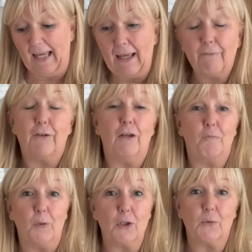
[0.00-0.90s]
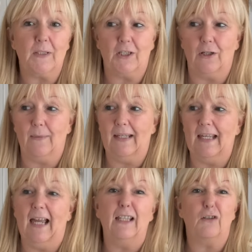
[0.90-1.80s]
if you've booked with TUI
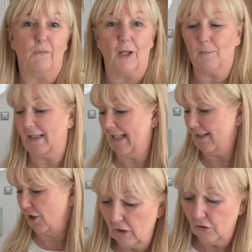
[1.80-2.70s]
and you're flying with EasyJet.